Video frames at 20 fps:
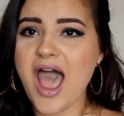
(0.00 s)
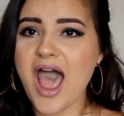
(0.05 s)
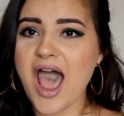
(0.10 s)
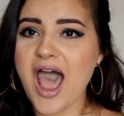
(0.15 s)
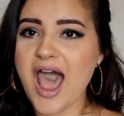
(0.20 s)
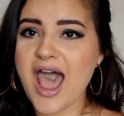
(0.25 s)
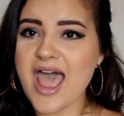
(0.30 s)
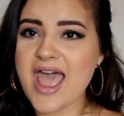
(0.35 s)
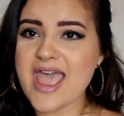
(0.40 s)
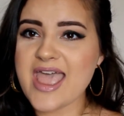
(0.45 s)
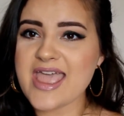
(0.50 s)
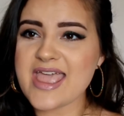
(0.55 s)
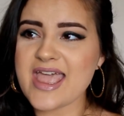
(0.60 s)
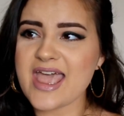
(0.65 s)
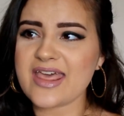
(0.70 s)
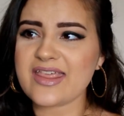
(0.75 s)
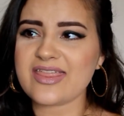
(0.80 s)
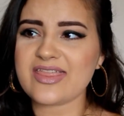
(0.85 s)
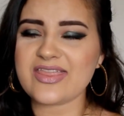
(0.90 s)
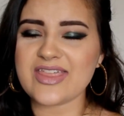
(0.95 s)

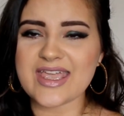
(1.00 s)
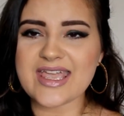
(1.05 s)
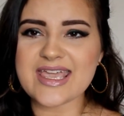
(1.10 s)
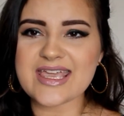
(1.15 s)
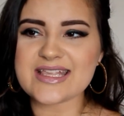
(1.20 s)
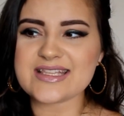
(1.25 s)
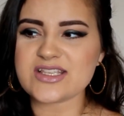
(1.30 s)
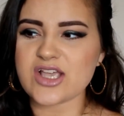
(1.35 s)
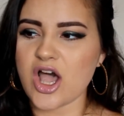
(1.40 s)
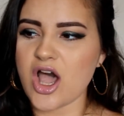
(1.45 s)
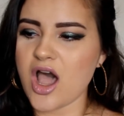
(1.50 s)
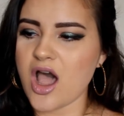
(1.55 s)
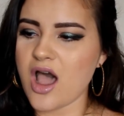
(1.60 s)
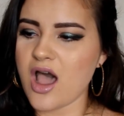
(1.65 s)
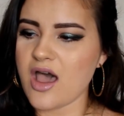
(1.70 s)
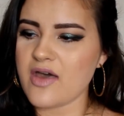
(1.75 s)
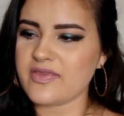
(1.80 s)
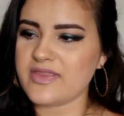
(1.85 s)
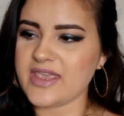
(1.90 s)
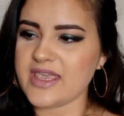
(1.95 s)
I think it's
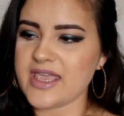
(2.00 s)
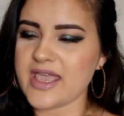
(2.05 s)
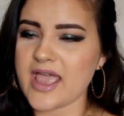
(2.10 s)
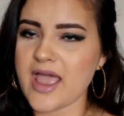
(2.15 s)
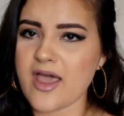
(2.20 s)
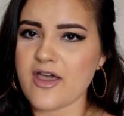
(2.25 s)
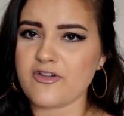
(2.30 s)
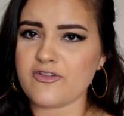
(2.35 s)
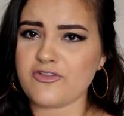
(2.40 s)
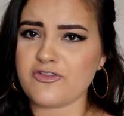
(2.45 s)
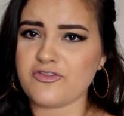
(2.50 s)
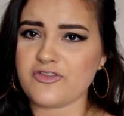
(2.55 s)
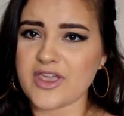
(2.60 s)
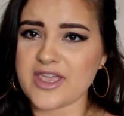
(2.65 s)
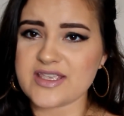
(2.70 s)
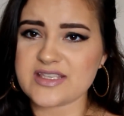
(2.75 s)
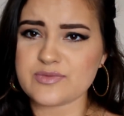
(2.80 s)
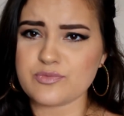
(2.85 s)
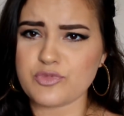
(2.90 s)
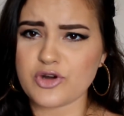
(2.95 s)
the
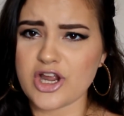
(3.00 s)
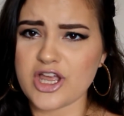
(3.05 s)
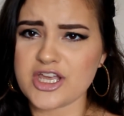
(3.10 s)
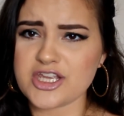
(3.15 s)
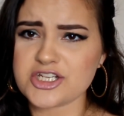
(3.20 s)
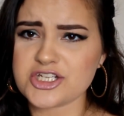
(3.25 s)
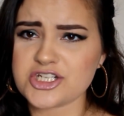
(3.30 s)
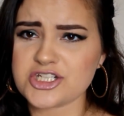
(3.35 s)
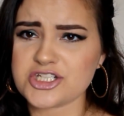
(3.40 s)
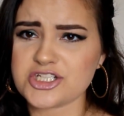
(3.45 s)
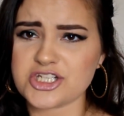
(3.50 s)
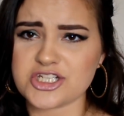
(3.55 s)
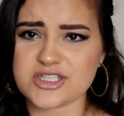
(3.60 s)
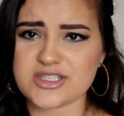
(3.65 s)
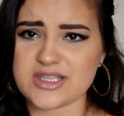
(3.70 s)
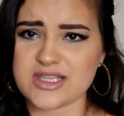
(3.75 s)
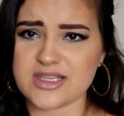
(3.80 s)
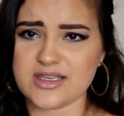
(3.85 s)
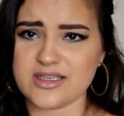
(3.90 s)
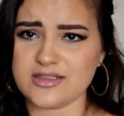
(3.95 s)
face brush,
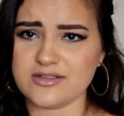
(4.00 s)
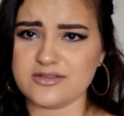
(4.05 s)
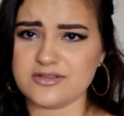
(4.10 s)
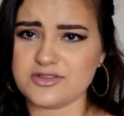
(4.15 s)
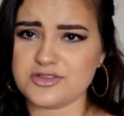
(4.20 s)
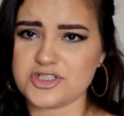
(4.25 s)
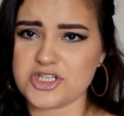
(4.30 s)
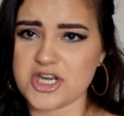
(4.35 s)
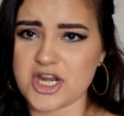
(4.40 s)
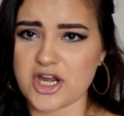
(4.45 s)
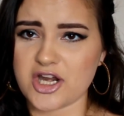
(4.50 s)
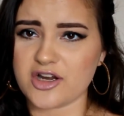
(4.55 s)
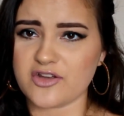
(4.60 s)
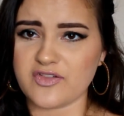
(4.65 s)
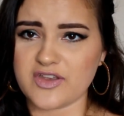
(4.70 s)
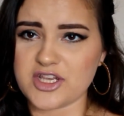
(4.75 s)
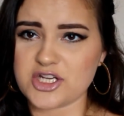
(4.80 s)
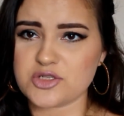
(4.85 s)
just the generic